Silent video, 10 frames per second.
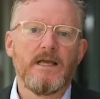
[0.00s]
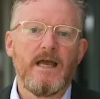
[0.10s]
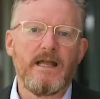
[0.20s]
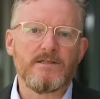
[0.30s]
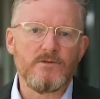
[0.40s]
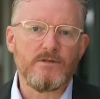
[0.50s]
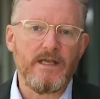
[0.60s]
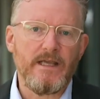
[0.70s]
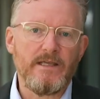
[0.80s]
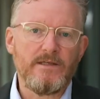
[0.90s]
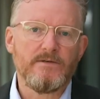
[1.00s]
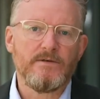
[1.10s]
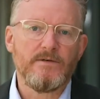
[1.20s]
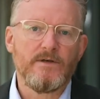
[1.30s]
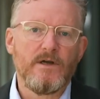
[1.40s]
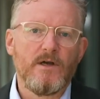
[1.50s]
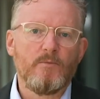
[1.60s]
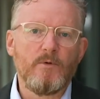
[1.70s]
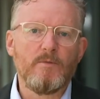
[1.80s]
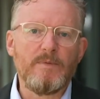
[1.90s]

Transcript: And today we'll